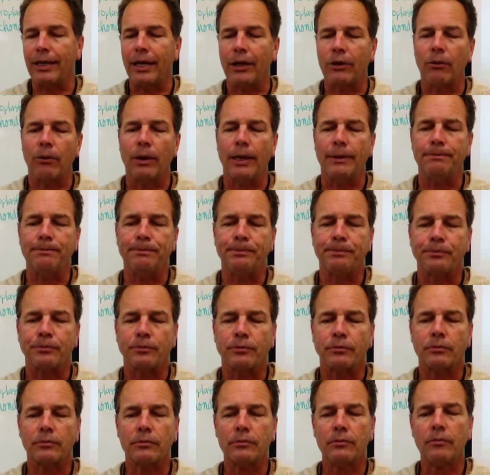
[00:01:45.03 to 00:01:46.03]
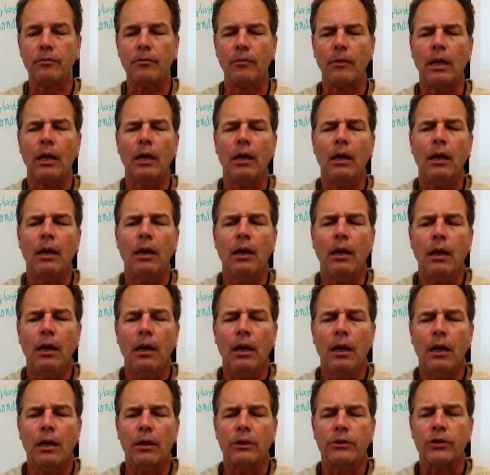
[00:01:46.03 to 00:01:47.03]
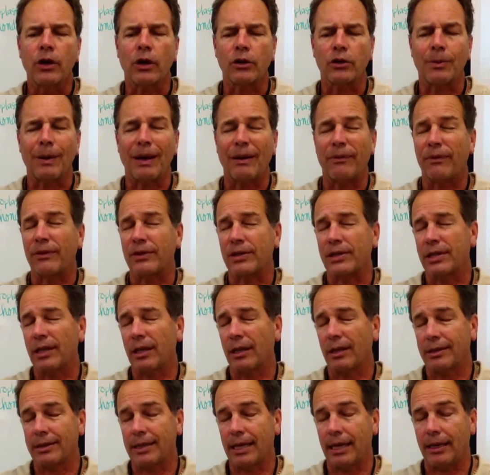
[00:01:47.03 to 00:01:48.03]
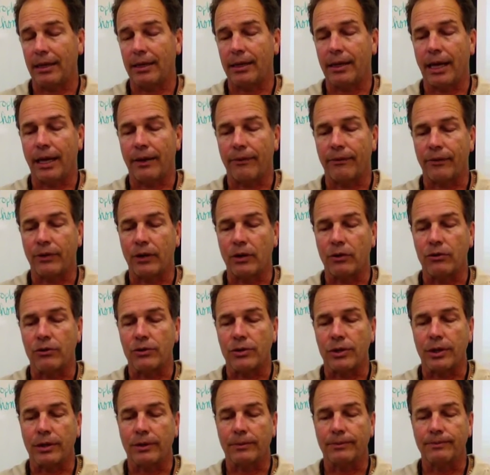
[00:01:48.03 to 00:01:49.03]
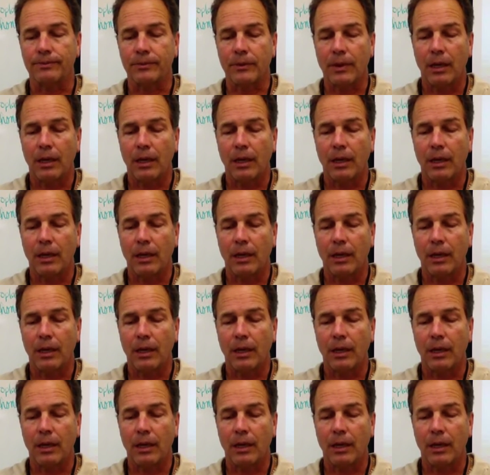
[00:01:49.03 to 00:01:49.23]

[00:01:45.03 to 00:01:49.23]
one talked about facilitated diffusion